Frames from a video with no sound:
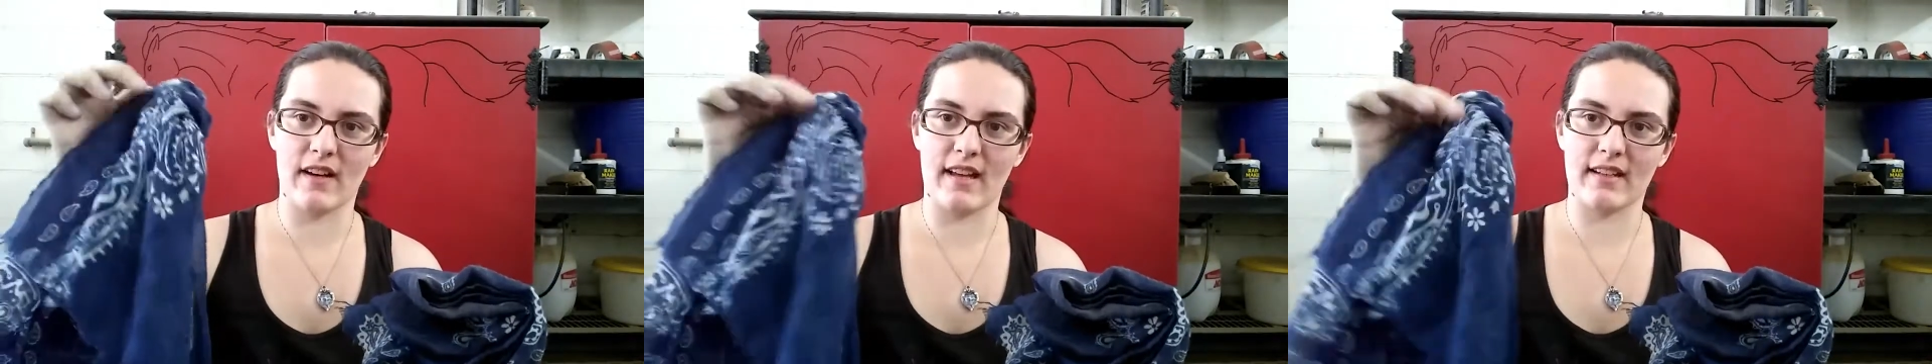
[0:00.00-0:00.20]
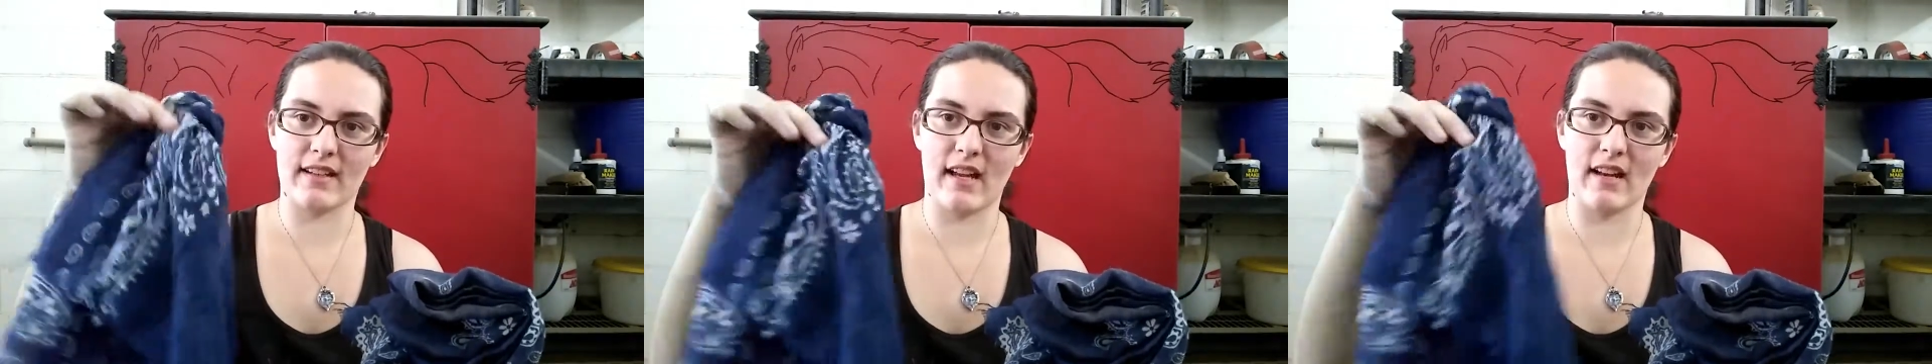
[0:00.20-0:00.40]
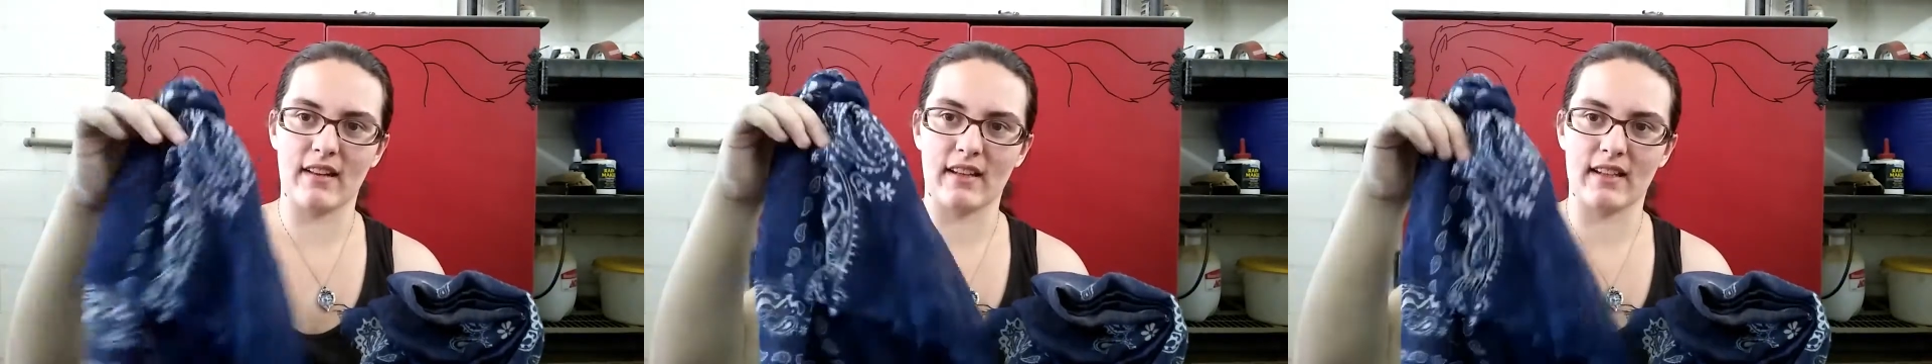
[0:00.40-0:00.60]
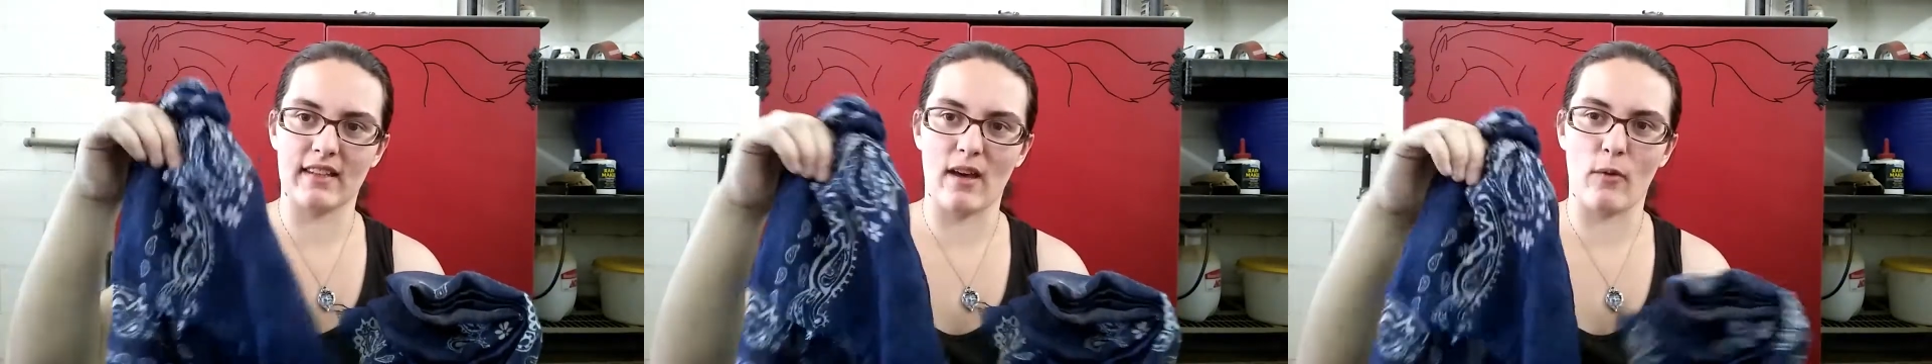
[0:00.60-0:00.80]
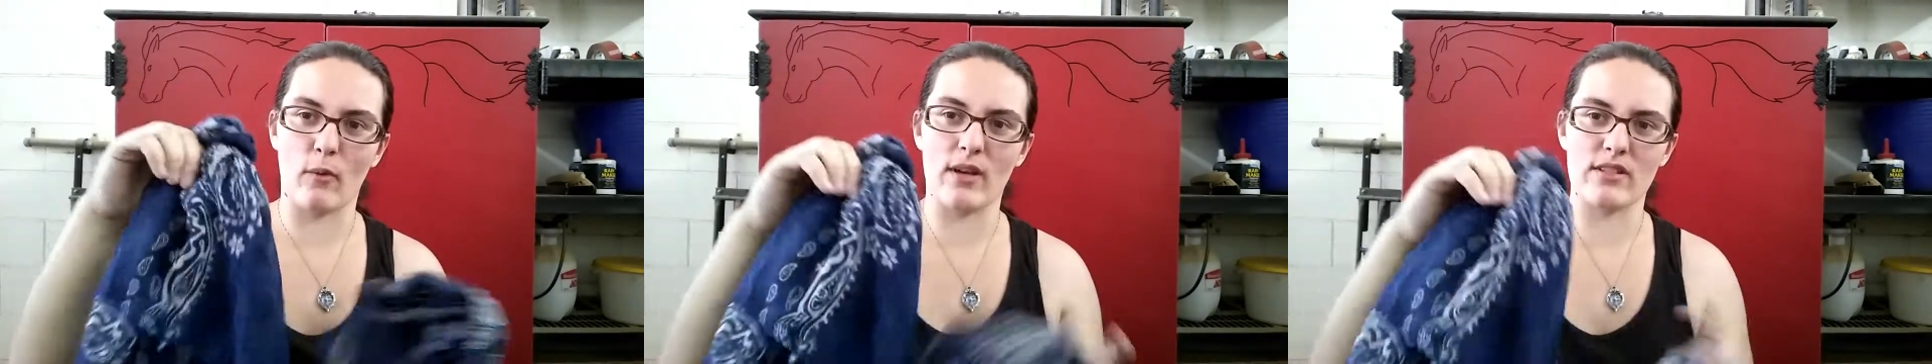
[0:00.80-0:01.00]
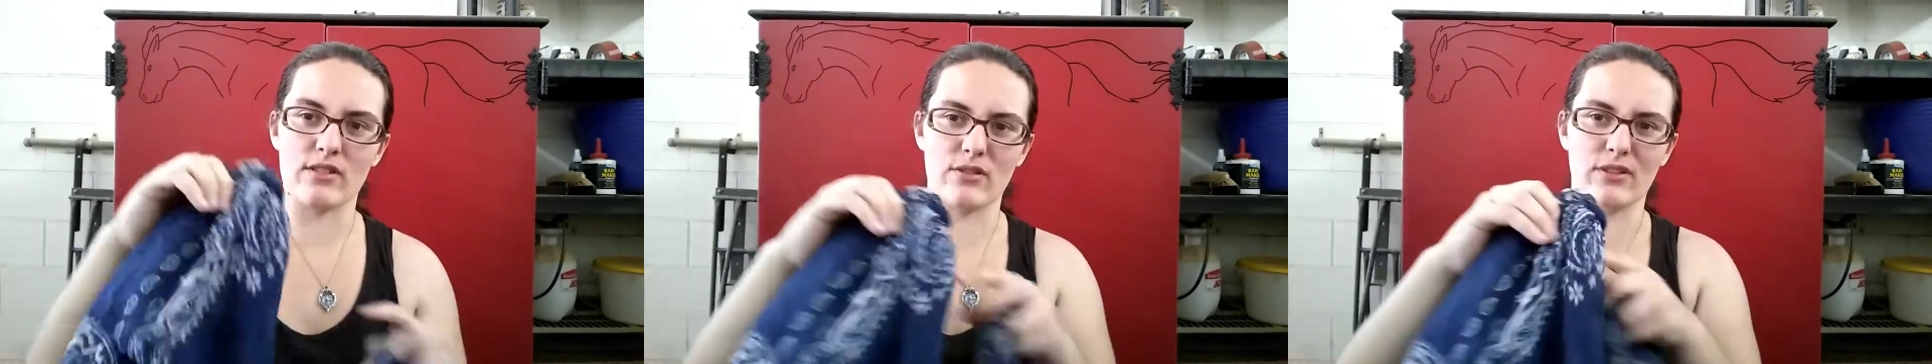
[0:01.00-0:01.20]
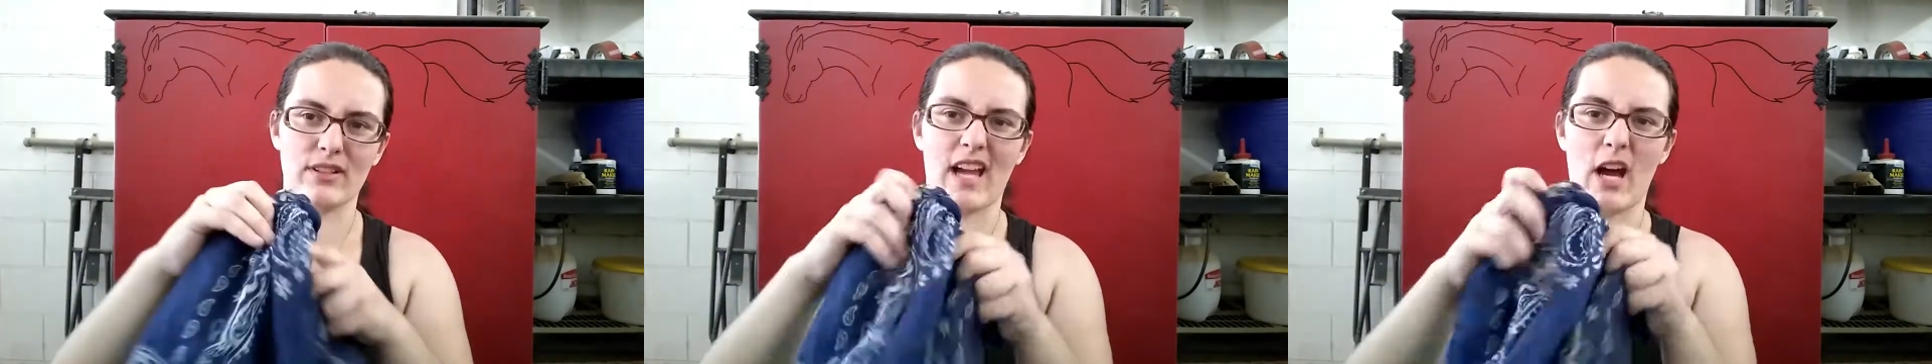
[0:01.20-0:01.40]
it had kind of like that Western